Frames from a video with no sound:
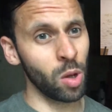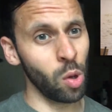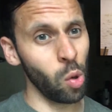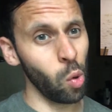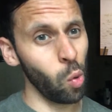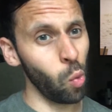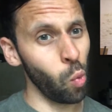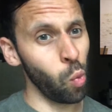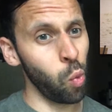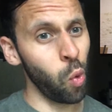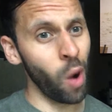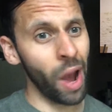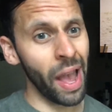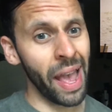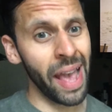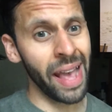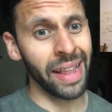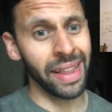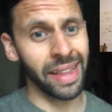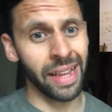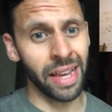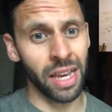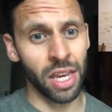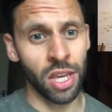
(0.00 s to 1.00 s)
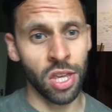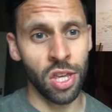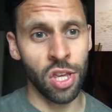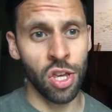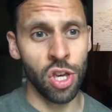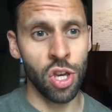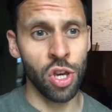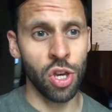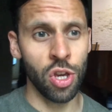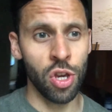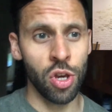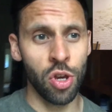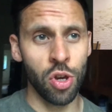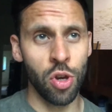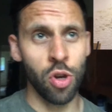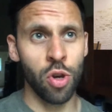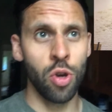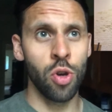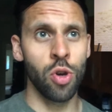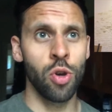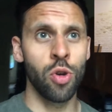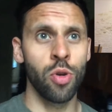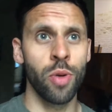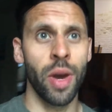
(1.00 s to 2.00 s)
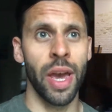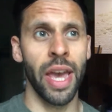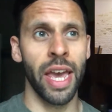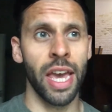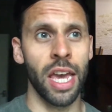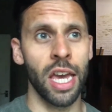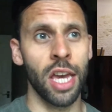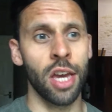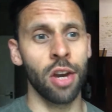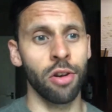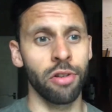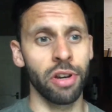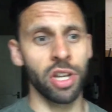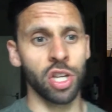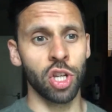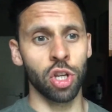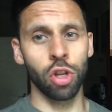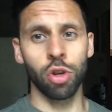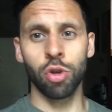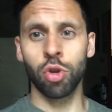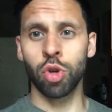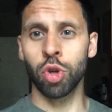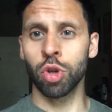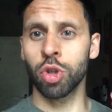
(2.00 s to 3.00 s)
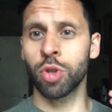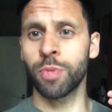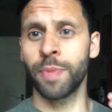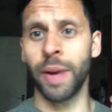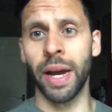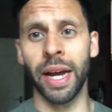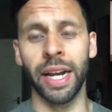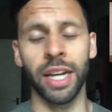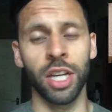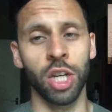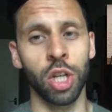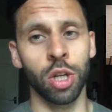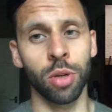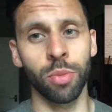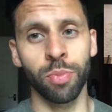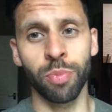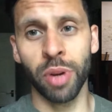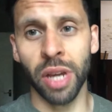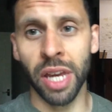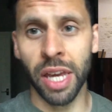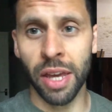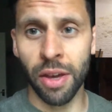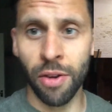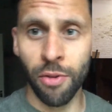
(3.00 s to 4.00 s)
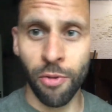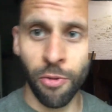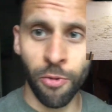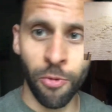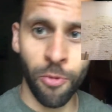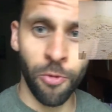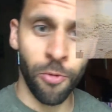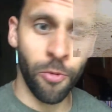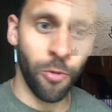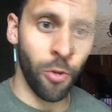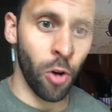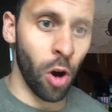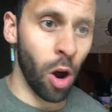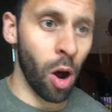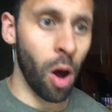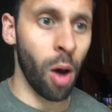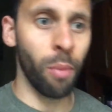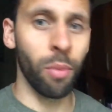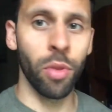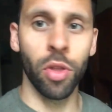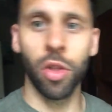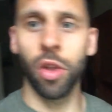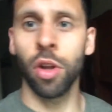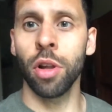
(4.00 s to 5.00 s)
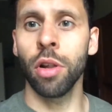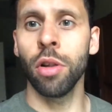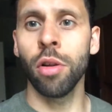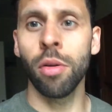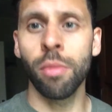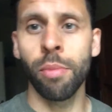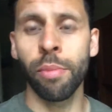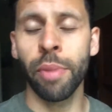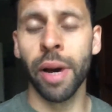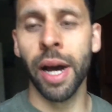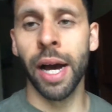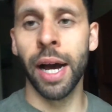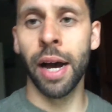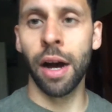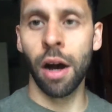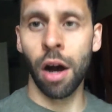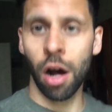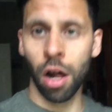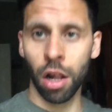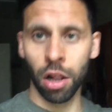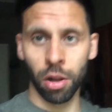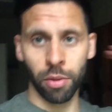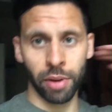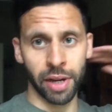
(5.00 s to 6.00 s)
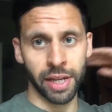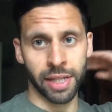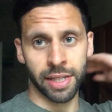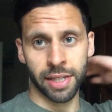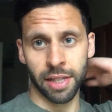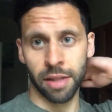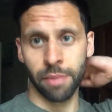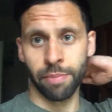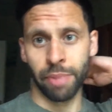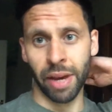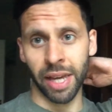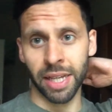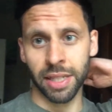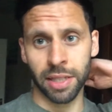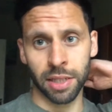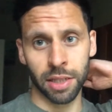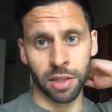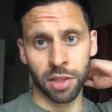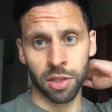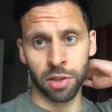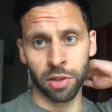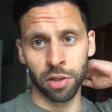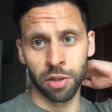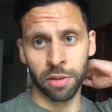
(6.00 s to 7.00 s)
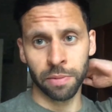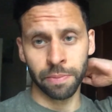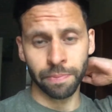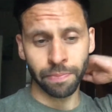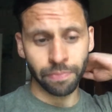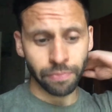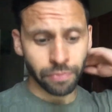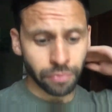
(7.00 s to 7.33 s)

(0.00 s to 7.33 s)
When you encourage a neutral spine, it should be from the lumbar all the way to the base of the skull.